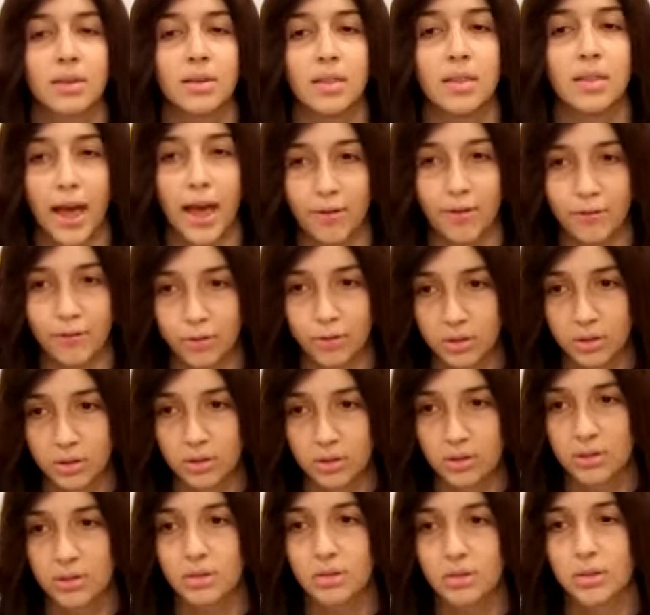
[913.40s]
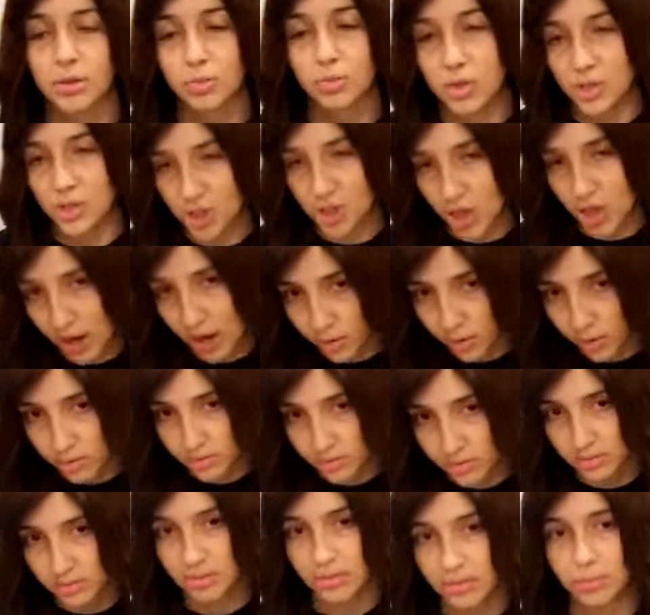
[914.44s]
the effort to reach out
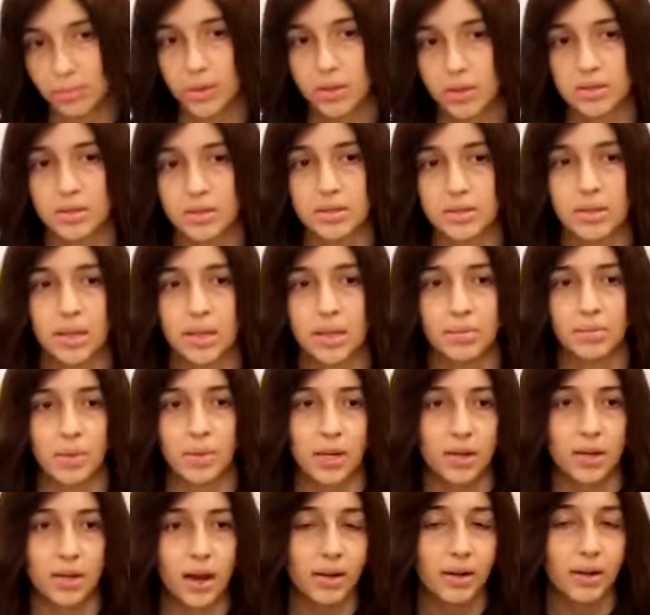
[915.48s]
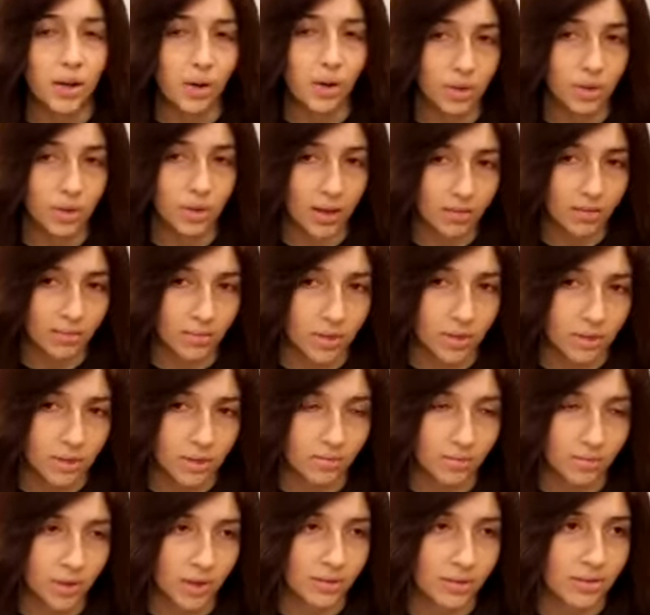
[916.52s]
because they may not know that we
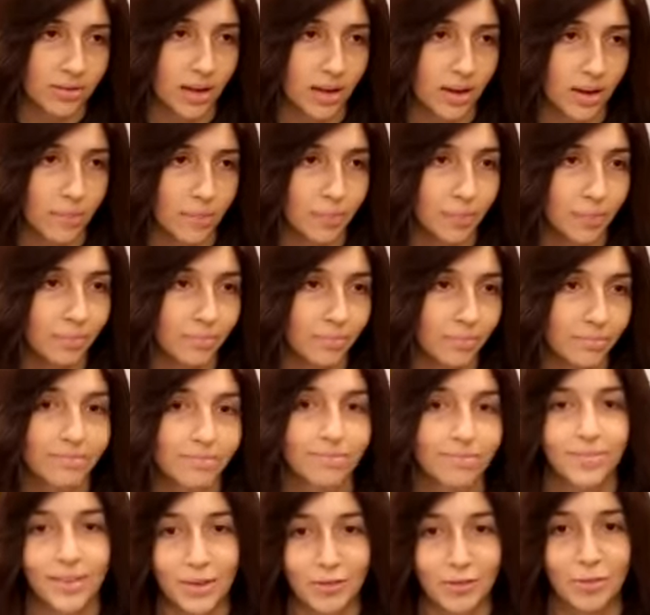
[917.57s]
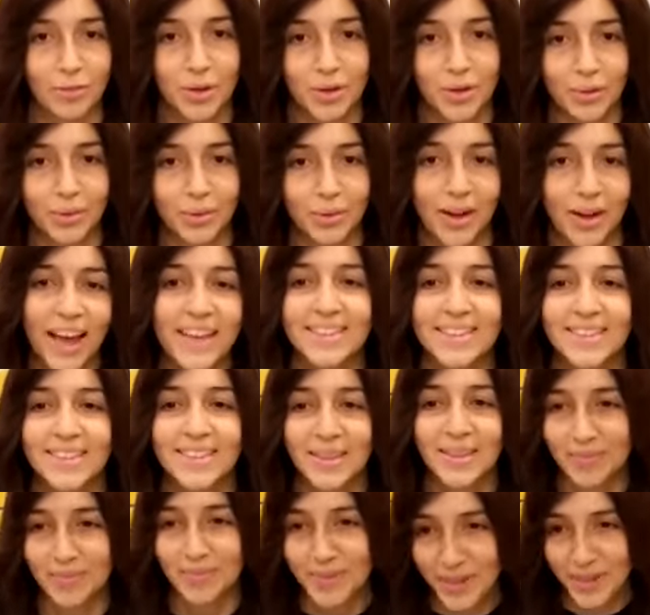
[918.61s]
want time if we don't ask
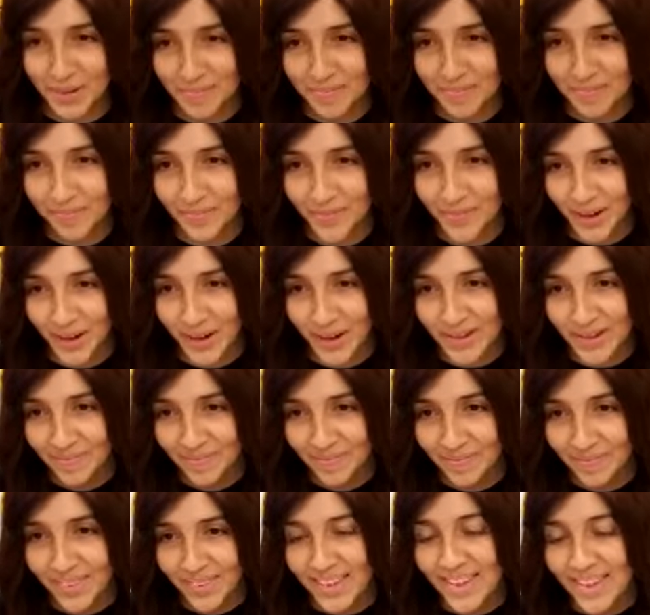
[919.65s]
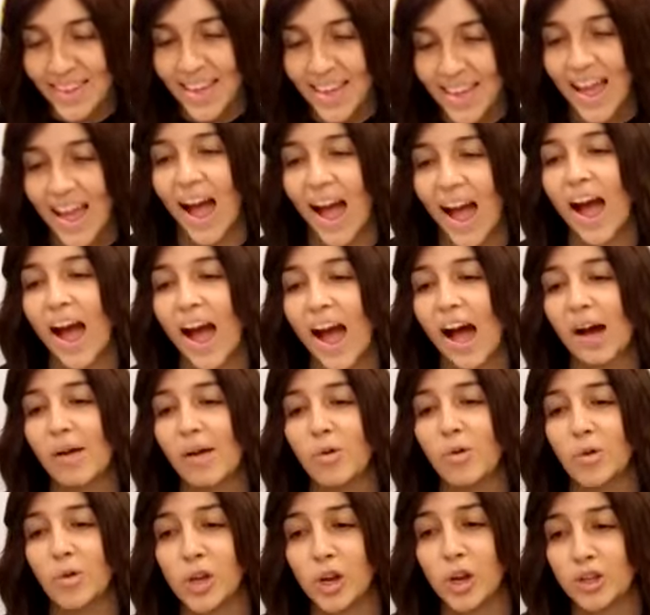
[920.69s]
them for time, right?
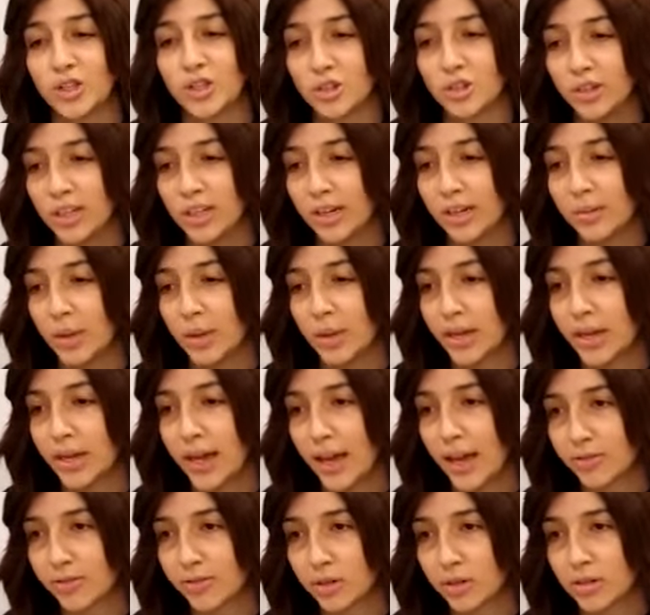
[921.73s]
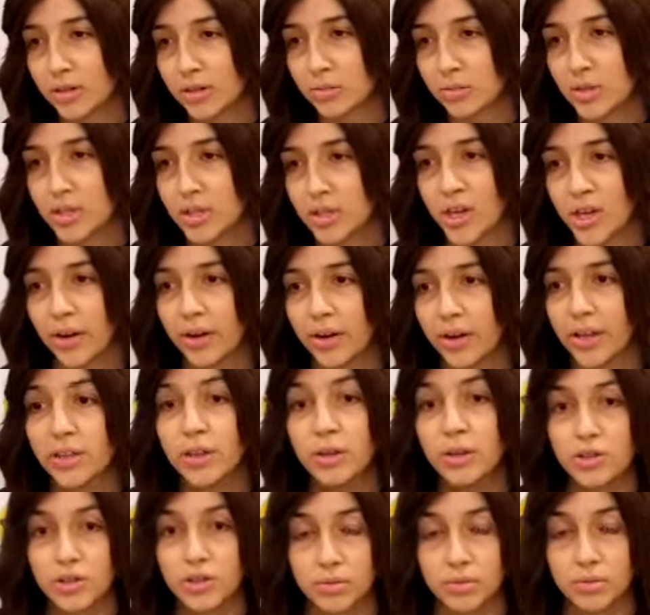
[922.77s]
We also need to make an effort to reach out in
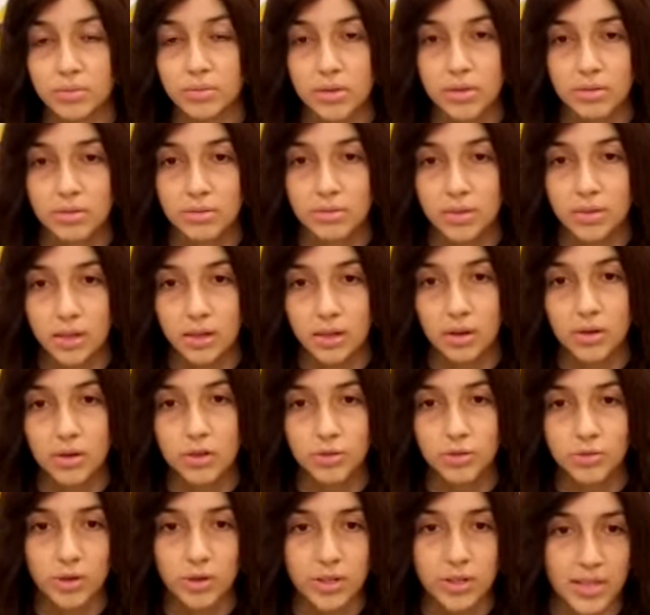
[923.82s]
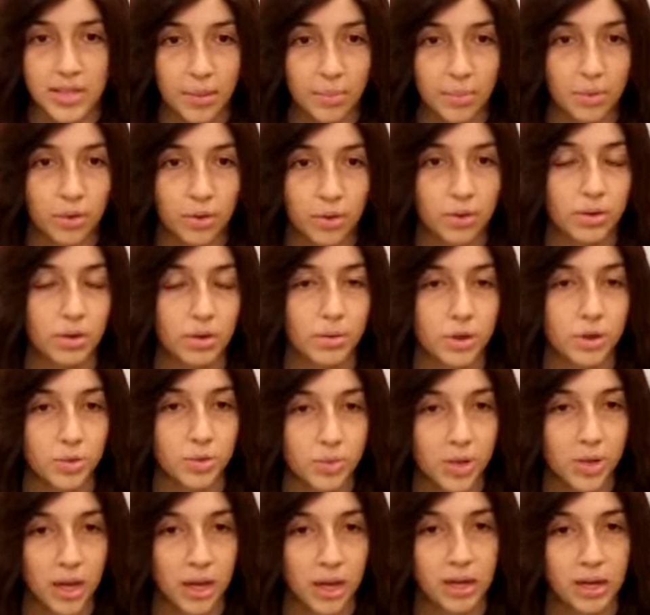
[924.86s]
their terms, you know? So for example, your
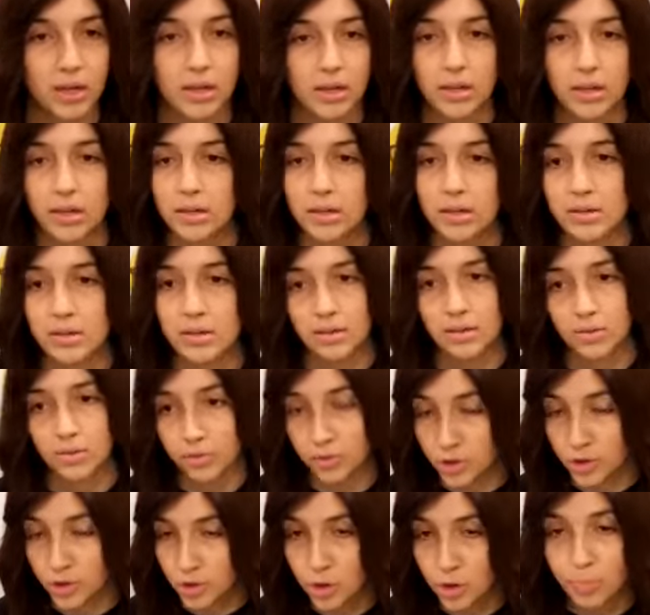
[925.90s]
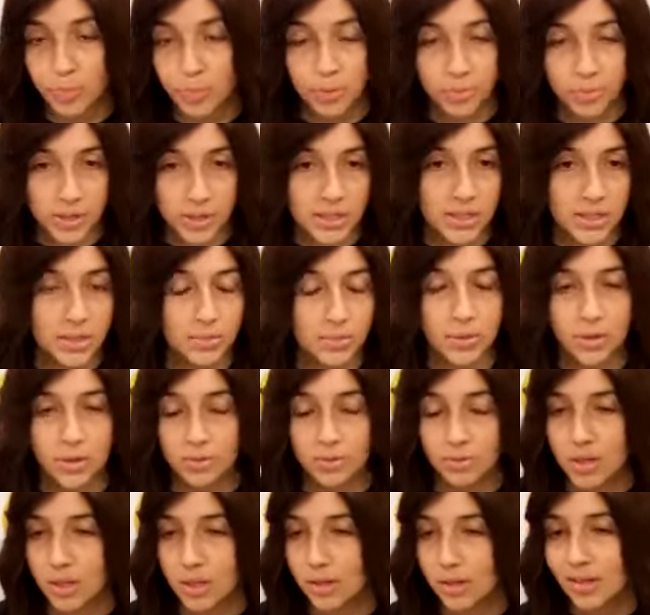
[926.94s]
mashpia is super busy
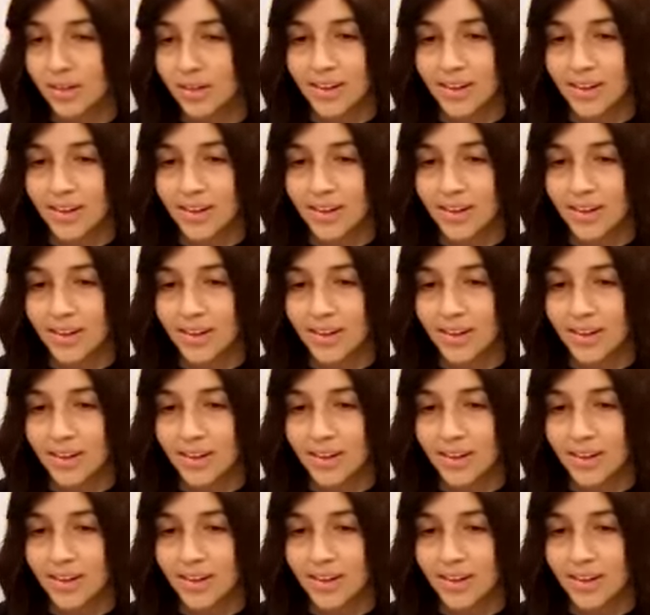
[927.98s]
between